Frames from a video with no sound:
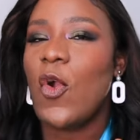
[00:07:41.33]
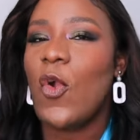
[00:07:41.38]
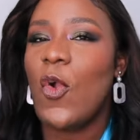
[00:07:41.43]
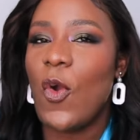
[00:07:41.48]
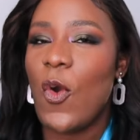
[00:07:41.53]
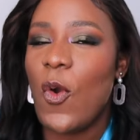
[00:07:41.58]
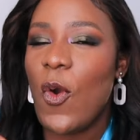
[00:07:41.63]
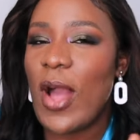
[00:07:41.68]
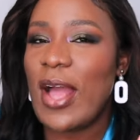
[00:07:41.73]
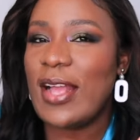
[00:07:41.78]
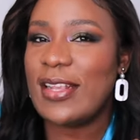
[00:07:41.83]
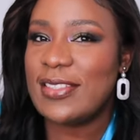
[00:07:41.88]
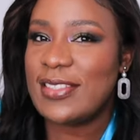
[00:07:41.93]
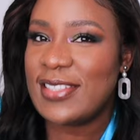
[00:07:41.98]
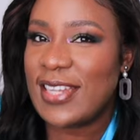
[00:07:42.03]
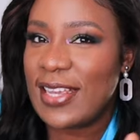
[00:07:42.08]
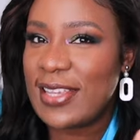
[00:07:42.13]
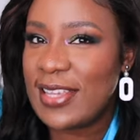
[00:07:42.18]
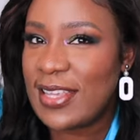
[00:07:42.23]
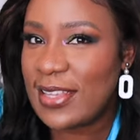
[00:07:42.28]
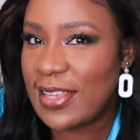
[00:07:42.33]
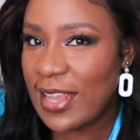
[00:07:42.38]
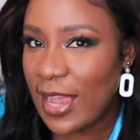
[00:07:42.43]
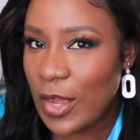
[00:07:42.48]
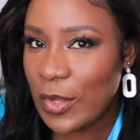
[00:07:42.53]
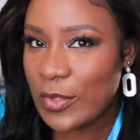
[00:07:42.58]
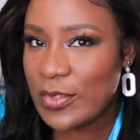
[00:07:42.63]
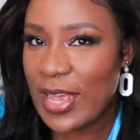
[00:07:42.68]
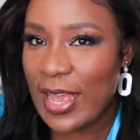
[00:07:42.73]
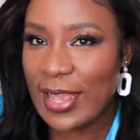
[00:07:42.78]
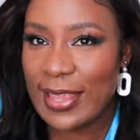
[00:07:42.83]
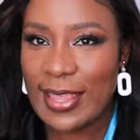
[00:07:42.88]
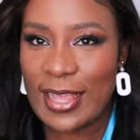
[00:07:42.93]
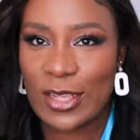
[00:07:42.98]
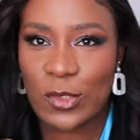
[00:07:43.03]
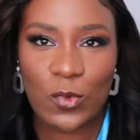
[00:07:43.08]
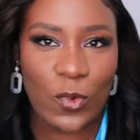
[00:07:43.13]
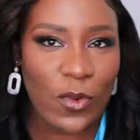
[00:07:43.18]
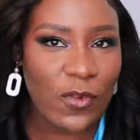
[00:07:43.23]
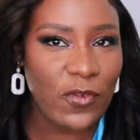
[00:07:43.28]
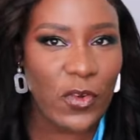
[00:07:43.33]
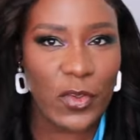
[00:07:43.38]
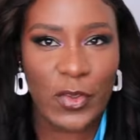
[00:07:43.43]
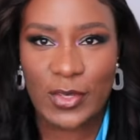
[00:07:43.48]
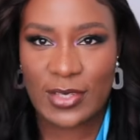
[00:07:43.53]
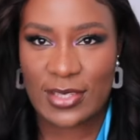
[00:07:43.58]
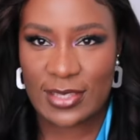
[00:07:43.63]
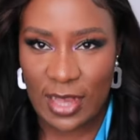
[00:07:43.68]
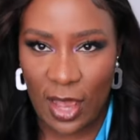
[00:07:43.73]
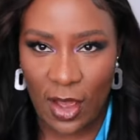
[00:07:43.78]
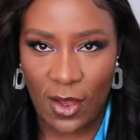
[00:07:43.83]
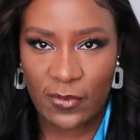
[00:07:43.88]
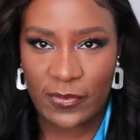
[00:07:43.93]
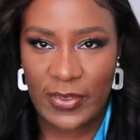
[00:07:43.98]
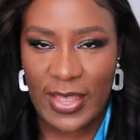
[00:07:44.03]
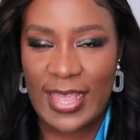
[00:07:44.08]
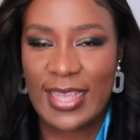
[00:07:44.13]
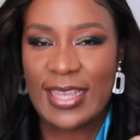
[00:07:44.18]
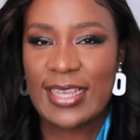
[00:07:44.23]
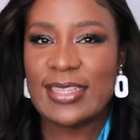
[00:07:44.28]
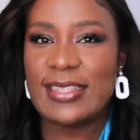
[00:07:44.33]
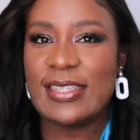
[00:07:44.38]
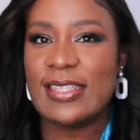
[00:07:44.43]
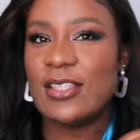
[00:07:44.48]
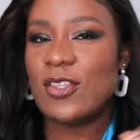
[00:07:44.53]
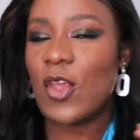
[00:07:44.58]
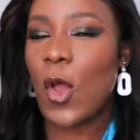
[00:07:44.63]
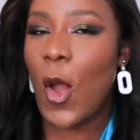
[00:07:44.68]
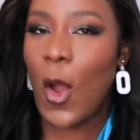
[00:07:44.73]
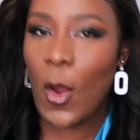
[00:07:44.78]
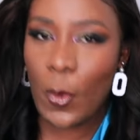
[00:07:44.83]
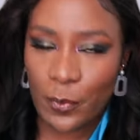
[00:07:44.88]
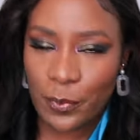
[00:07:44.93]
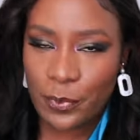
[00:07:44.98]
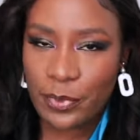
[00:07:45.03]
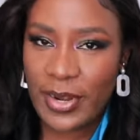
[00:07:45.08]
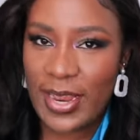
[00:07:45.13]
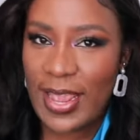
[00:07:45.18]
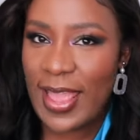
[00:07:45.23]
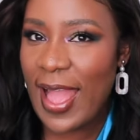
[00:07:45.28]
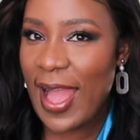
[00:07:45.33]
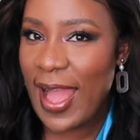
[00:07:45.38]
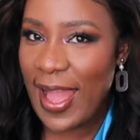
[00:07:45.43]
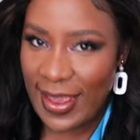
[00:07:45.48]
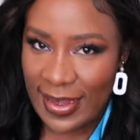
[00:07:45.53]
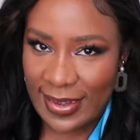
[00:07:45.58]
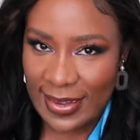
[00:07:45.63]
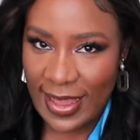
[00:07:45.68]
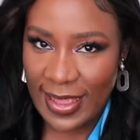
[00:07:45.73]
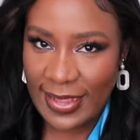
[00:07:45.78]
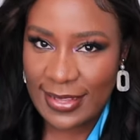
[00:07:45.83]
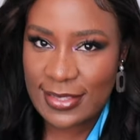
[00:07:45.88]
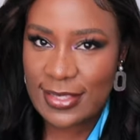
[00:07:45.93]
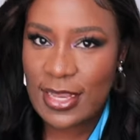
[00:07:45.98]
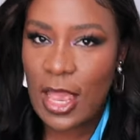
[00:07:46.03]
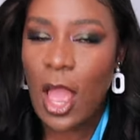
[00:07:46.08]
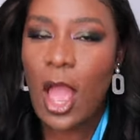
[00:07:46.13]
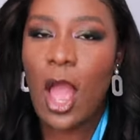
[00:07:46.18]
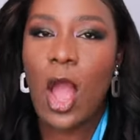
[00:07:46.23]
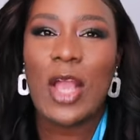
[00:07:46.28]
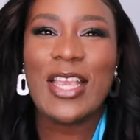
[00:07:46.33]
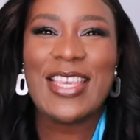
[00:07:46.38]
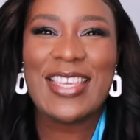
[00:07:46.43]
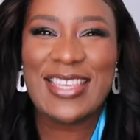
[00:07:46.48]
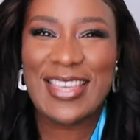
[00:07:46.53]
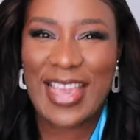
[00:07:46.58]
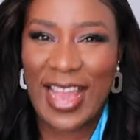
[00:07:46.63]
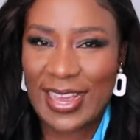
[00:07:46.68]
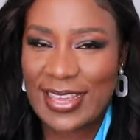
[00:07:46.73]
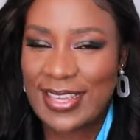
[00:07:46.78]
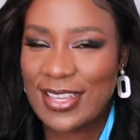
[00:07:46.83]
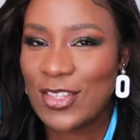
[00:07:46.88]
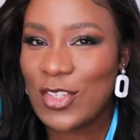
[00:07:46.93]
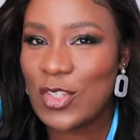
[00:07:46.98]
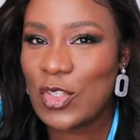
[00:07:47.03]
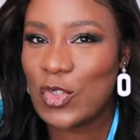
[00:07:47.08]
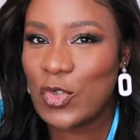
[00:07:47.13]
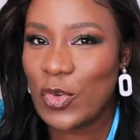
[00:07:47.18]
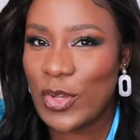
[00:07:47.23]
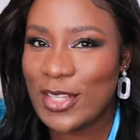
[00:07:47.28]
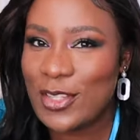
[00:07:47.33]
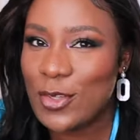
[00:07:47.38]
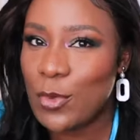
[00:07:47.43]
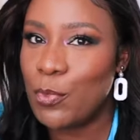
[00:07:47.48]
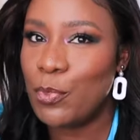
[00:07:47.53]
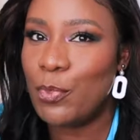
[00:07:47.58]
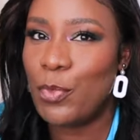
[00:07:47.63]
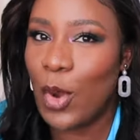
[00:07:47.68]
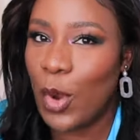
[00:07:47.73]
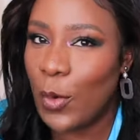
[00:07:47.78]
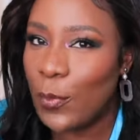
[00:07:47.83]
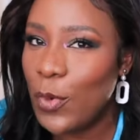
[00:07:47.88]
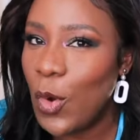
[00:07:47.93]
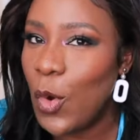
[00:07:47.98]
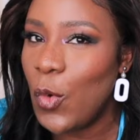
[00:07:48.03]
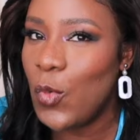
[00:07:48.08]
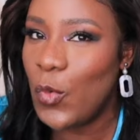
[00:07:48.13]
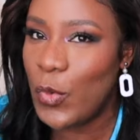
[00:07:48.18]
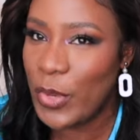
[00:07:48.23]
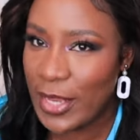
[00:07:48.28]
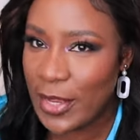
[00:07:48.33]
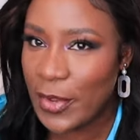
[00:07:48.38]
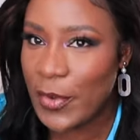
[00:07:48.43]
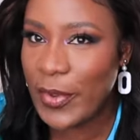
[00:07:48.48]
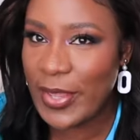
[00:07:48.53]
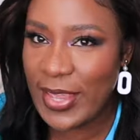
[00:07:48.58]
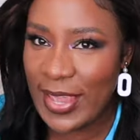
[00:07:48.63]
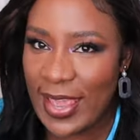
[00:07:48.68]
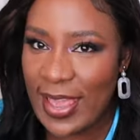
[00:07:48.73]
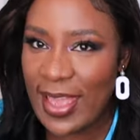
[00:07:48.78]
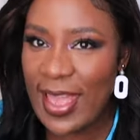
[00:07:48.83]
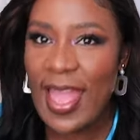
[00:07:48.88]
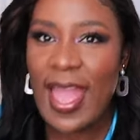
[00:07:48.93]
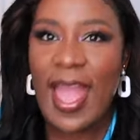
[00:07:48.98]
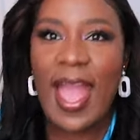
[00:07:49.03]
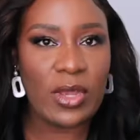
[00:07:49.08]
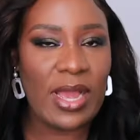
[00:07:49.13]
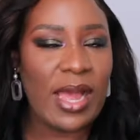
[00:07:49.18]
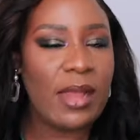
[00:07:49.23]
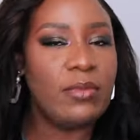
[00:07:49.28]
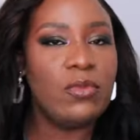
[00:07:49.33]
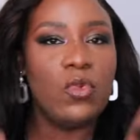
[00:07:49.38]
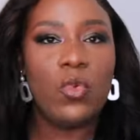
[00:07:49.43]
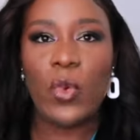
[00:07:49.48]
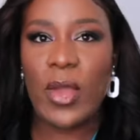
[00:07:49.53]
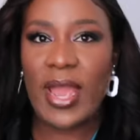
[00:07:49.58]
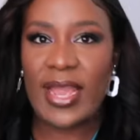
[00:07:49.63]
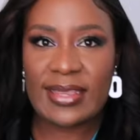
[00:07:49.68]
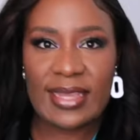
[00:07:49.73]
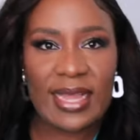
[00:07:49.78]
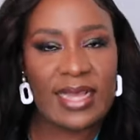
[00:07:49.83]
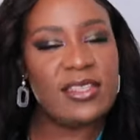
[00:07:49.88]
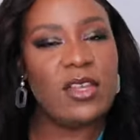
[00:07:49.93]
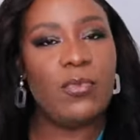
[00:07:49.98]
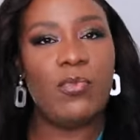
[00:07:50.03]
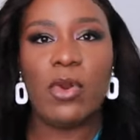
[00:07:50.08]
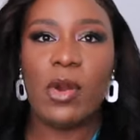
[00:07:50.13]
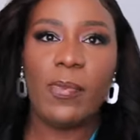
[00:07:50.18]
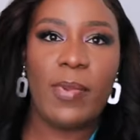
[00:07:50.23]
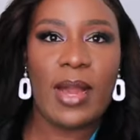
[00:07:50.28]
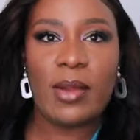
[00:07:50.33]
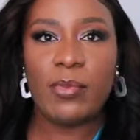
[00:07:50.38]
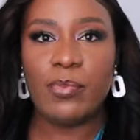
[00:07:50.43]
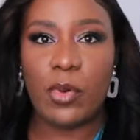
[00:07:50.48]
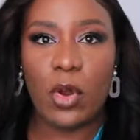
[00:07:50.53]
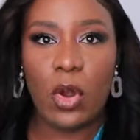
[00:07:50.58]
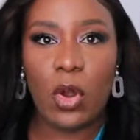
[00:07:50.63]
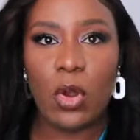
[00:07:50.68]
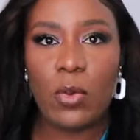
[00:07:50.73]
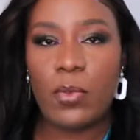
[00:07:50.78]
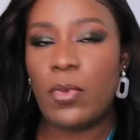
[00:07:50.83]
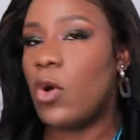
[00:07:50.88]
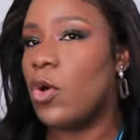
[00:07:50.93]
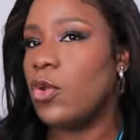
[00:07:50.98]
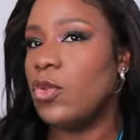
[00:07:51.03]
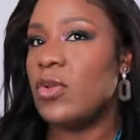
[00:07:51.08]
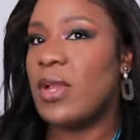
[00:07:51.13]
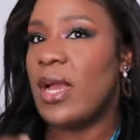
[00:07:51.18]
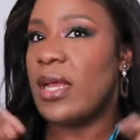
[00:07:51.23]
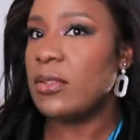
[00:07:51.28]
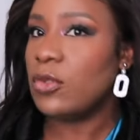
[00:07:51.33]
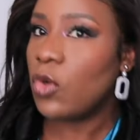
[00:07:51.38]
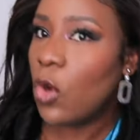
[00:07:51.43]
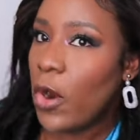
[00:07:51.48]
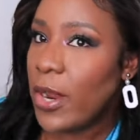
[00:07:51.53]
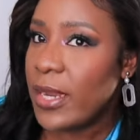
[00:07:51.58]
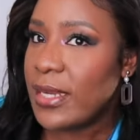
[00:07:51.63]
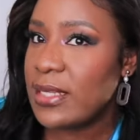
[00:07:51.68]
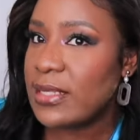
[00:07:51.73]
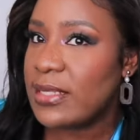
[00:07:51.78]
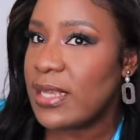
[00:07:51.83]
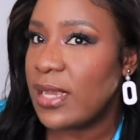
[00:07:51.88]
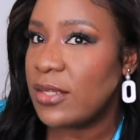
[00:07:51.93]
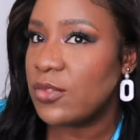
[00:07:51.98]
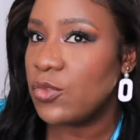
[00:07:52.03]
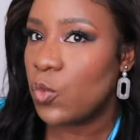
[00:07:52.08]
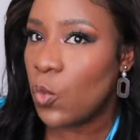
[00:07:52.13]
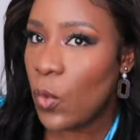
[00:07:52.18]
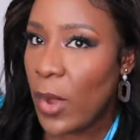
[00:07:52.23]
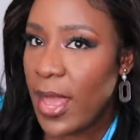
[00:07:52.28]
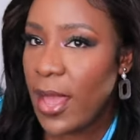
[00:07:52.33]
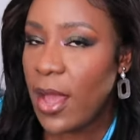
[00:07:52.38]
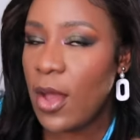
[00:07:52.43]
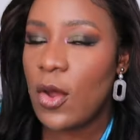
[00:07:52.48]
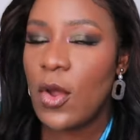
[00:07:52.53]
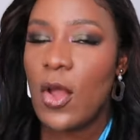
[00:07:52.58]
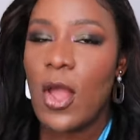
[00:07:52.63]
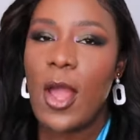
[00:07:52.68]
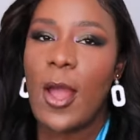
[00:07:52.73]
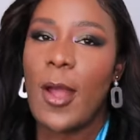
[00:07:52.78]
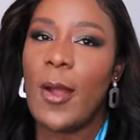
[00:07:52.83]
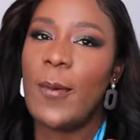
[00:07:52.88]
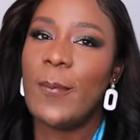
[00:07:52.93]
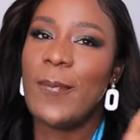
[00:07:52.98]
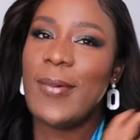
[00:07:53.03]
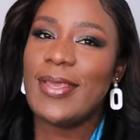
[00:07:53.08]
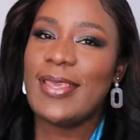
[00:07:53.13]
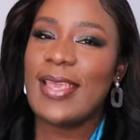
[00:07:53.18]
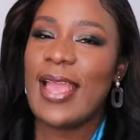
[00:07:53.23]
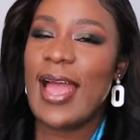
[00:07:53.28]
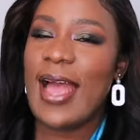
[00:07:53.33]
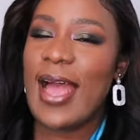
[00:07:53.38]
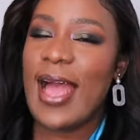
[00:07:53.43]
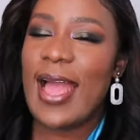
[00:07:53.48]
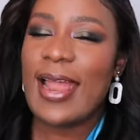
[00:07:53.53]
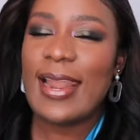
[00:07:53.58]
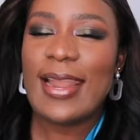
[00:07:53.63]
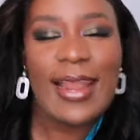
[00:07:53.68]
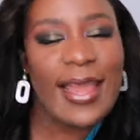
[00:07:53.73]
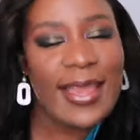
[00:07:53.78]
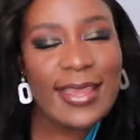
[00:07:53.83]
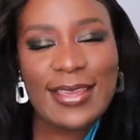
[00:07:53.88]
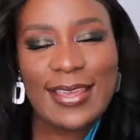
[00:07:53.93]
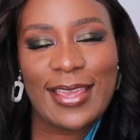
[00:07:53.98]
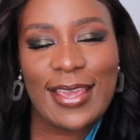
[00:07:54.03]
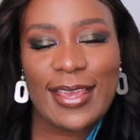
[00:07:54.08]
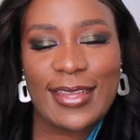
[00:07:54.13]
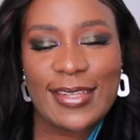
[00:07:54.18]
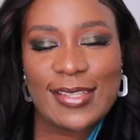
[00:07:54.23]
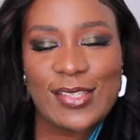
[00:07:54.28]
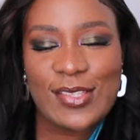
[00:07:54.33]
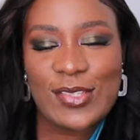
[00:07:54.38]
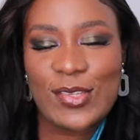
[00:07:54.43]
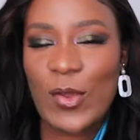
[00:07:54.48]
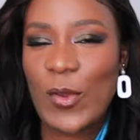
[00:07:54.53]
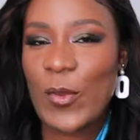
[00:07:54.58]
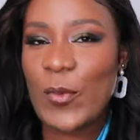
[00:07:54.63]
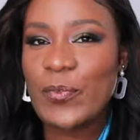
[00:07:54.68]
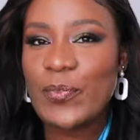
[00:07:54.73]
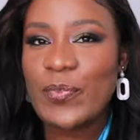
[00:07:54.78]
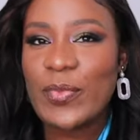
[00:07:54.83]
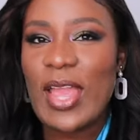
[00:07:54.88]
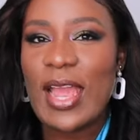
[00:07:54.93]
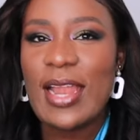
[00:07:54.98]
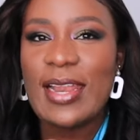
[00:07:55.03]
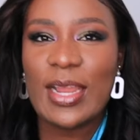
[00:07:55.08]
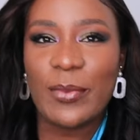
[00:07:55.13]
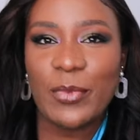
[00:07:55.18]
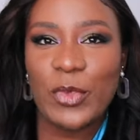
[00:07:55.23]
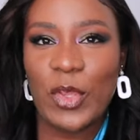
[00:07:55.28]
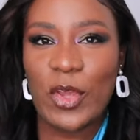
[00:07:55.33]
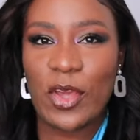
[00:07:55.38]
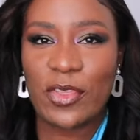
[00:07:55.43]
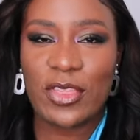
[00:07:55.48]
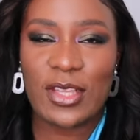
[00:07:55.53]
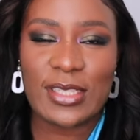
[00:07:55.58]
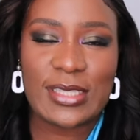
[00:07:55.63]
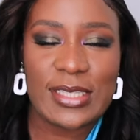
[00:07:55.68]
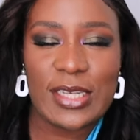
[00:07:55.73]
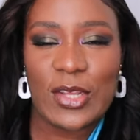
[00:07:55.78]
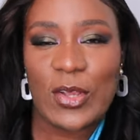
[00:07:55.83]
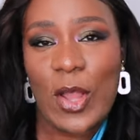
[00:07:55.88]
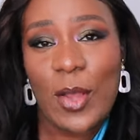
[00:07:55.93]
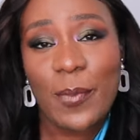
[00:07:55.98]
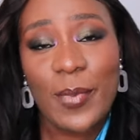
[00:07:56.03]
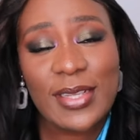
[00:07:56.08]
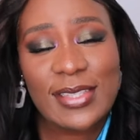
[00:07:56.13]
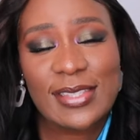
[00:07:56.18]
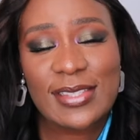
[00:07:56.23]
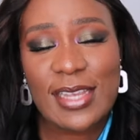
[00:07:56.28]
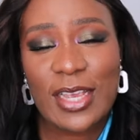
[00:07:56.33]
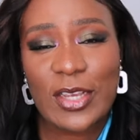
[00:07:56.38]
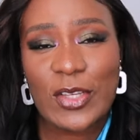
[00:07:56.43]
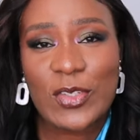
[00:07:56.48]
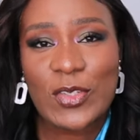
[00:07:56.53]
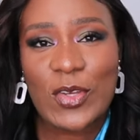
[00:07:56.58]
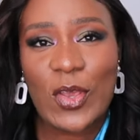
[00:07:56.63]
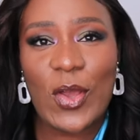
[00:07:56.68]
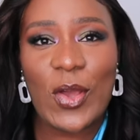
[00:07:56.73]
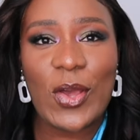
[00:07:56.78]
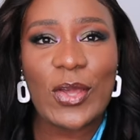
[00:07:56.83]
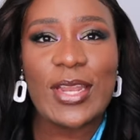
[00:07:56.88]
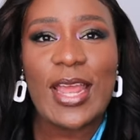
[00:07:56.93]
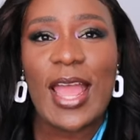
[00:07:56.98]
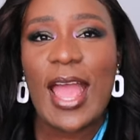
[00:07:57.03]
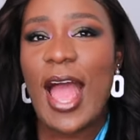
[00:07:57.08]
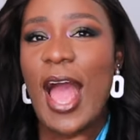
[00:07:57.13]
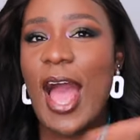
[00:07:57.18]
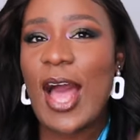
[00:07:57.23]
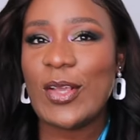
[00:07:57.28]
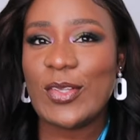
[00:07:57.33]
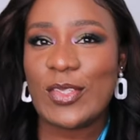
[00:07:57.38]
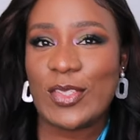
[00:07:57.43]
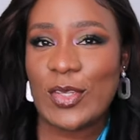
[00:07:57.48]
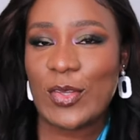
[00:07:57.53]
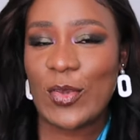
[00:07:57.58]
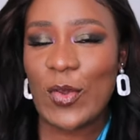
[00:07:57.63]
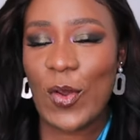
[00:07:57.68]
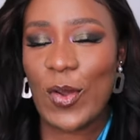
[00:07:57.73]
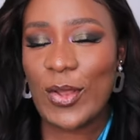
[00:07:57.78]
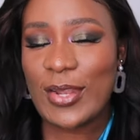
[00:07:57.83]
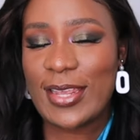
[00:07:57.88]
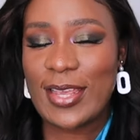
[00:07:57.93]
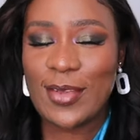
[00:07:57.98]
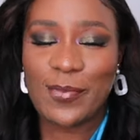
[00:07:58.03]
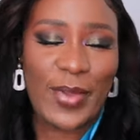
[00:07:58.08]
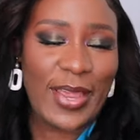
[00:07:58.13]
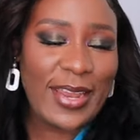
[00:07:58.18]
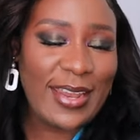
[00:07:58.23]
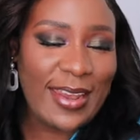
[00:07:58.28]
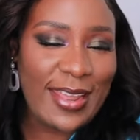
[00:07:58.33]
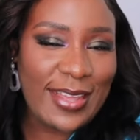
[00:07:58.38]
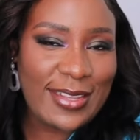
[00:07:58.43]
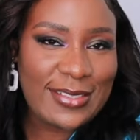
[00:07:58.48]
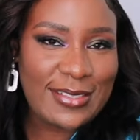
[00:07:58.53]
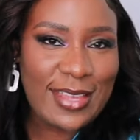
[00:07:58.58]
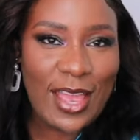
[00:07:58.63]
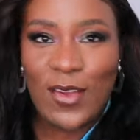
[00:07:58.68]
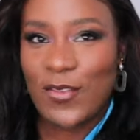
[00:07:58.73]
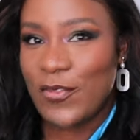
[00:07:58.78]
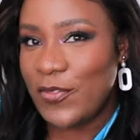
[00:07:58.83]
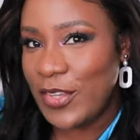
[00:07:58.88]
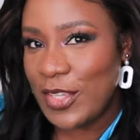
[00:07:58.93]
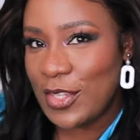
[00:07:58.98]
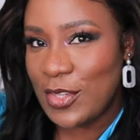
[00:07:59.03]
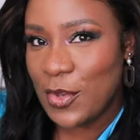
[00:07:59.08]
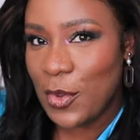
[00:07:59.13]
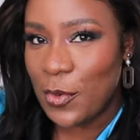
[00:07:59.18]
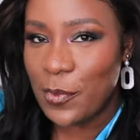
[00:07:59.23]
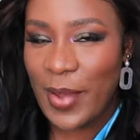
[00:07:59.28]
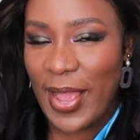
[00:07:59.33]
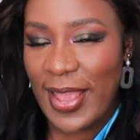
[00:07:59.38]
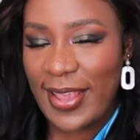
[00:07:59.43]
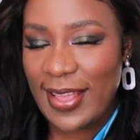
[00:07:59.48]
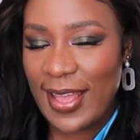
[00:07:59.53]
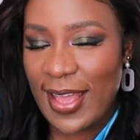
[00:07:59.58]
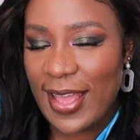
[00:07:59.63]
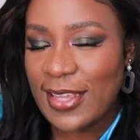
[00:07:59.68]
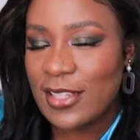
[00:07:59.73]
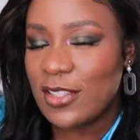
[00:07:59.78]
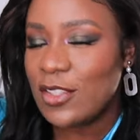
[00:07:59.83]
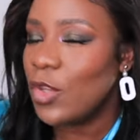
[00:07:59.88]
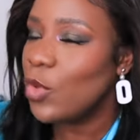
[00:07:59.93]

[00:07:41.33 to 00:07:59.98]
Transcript: go and check it out and get one for yourself it is ombre highlight yaki straight bob wig okay you can wear it as a proper bob or you can coil it as well but yeah i like it so let me know your thoughts in the comment section i'll see you all in my next video bye guys